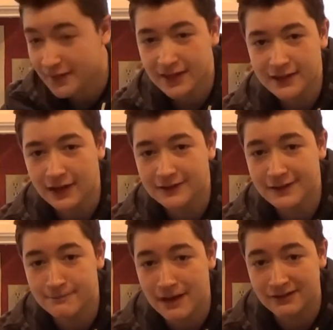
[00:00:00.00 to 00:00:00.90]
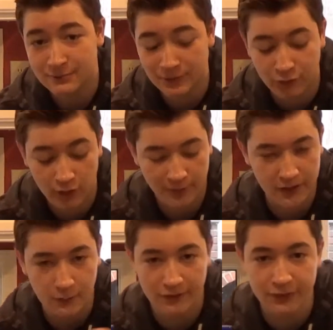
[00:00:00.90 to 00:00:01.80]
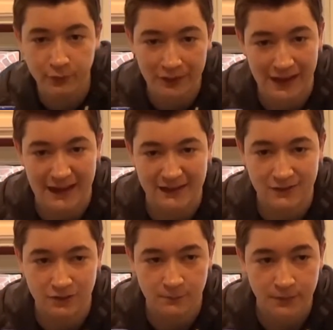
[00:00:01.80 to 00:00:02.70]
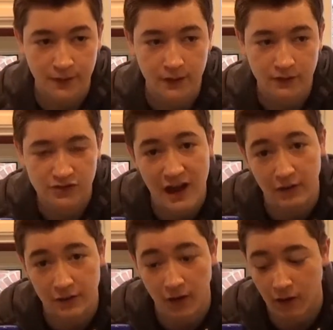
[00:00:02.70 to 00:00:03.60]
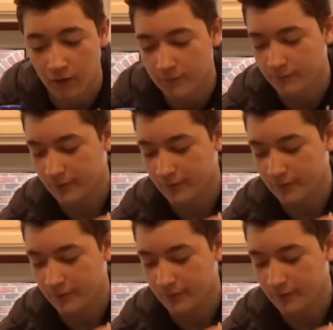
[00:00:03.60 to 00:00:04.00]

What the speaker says: Now, I didn't mention before, but you want 3 eggs, shell and all.